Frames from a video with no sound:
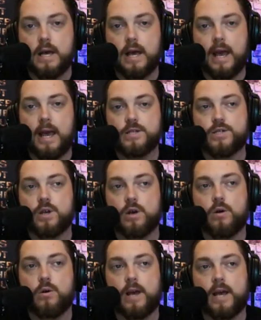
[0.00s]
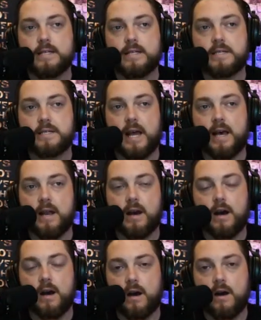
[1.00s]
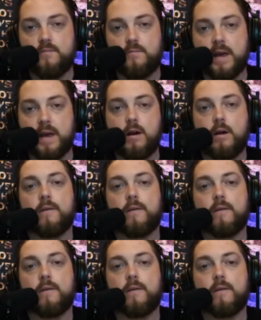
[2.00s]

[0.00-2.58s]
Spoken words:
And so instead of being on the